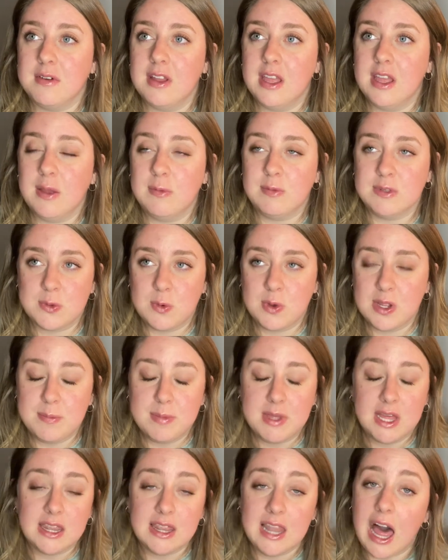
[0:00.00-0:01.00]
it was going to
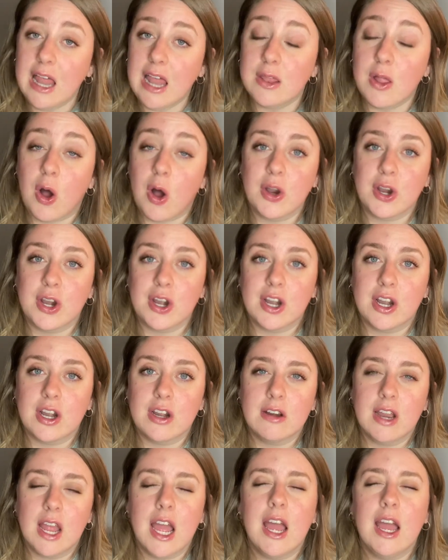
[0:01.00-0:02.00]
be a lot longer.
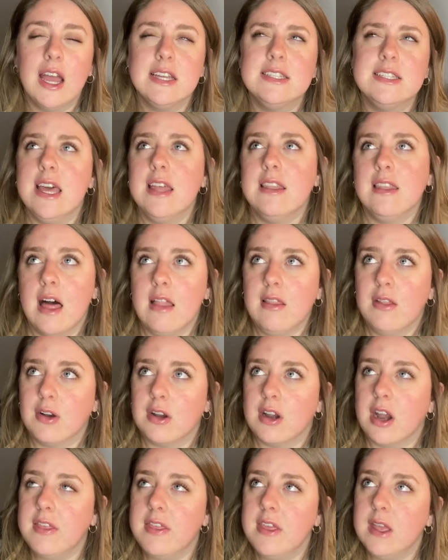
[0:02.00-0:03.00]
I say a lot
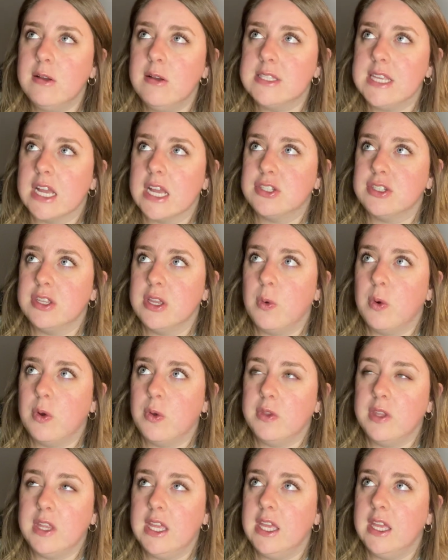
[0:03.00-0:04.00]
longer. I think it was actually
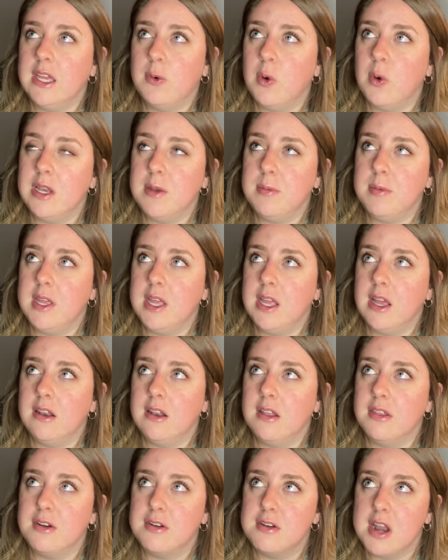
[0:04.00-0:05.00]
only going to be
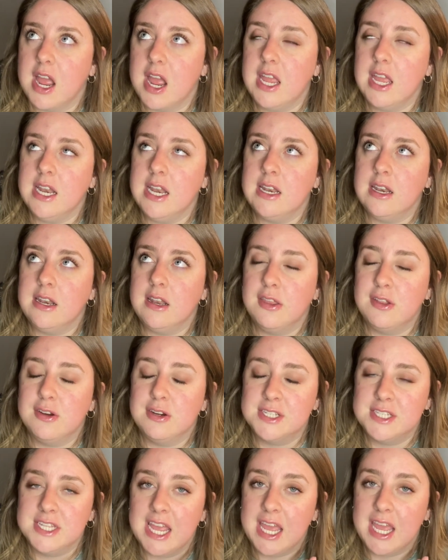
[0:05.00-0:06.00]
another night and another
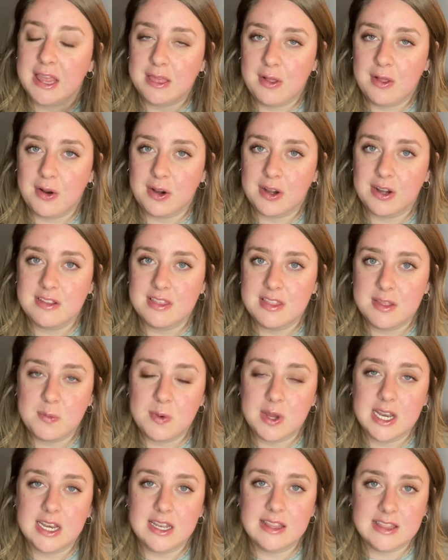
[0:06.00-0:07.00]
day longer than
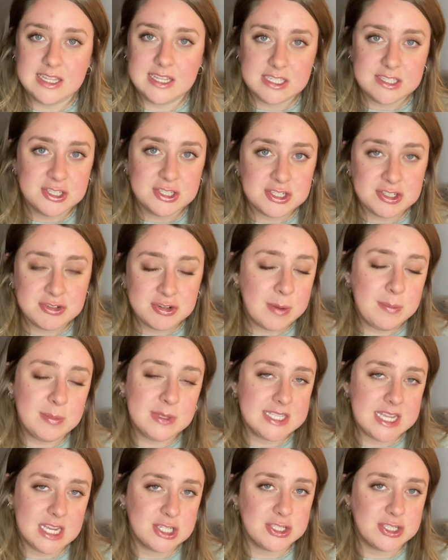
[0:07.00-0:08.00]
what this trip
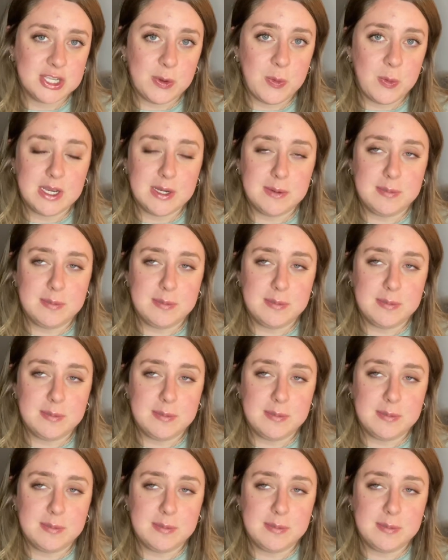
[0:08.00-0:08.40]
is actually going to